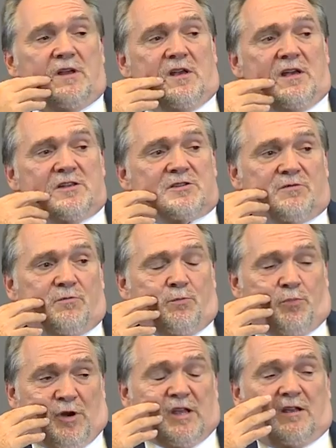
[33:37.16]
is
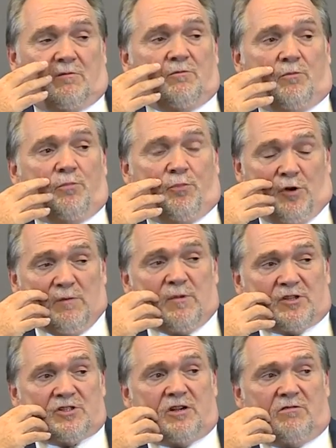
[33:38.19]
pretty
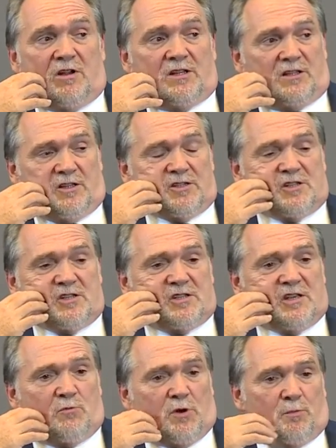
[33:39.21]
much agreed that this is
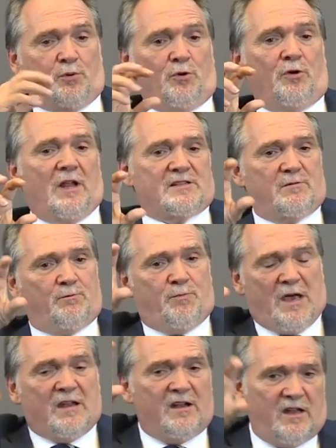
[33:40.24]
what Paul has
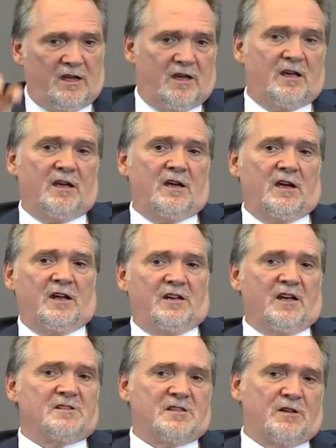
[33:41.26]
embedded here, and he
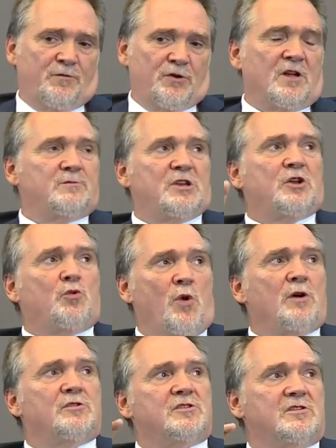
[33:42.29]
does this a few times. He
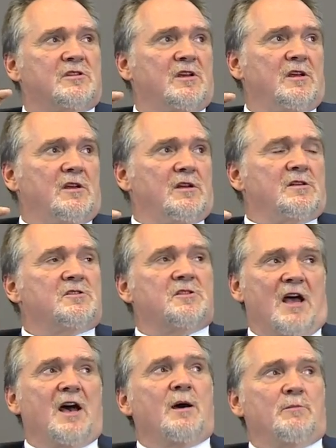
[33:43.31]
quotes
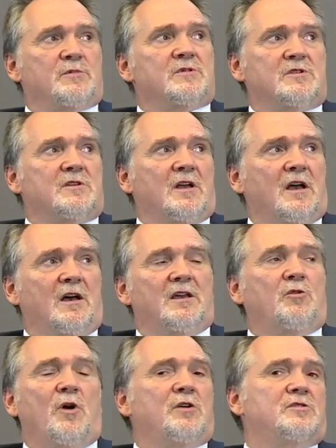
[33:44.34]
Psalms, he
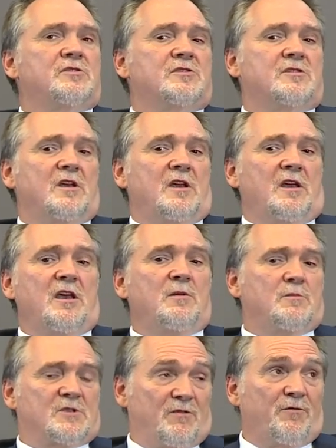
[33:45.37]
quotes
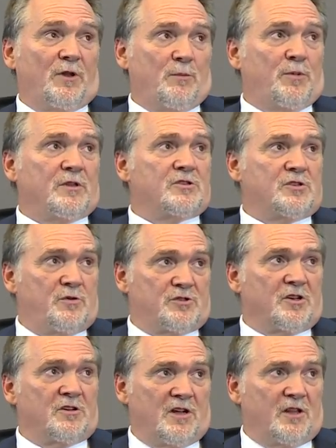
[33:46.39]
hymns. In Philippians 2, he's
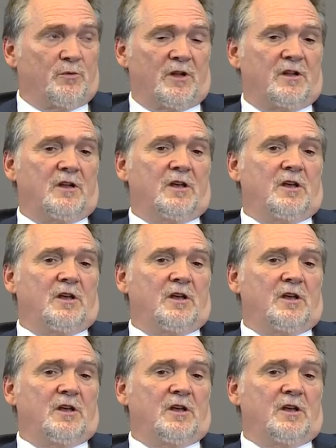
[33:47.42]
got another one.